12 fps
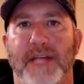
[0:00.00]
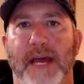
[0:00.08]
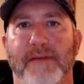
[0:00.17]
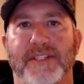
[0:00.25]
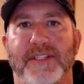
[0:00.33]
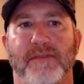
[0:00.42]

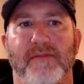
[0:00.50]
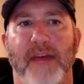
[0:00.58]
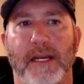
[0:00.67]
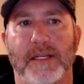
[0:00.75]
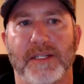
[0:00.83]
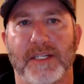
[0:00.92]
have its
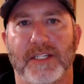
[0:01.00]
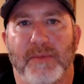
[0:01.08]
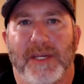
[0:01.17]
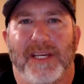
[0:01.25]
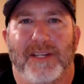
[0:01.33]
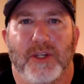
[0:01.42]
advantages
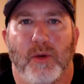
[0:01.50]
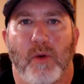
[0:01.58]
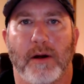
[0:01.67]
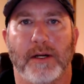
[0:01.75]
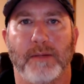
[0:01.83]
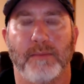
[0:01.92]
because you
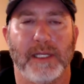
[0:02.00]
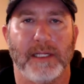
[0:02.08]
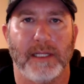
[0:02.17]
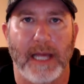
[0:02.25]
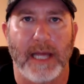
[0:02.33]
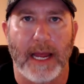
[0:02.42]
are
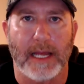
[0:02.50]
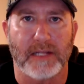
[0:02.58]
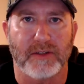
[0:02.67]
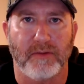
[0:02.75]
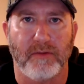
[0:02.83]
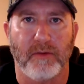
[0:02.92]
completely
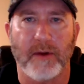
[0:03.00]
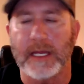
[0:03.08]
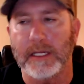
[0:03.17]
hands-free.